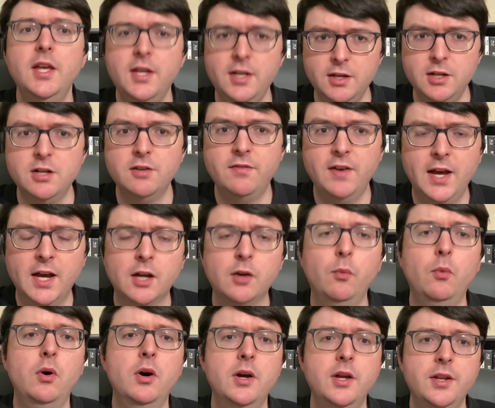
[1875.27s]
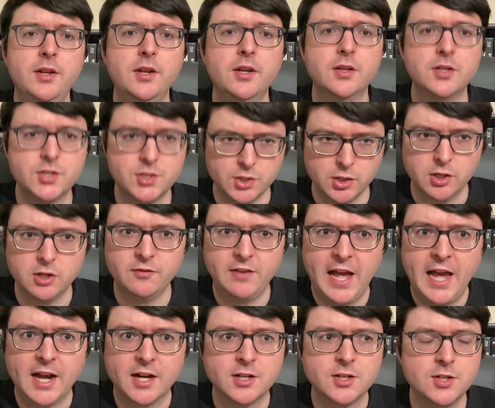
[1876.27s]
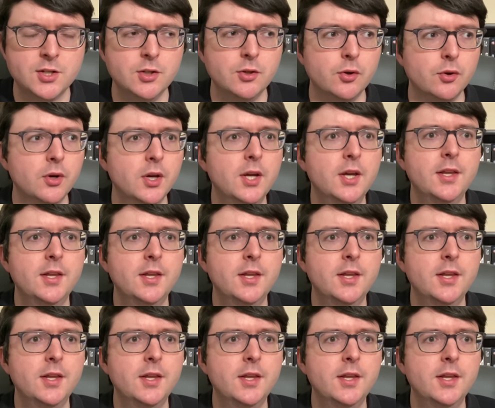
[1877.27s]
end of Act One, start of Act Two.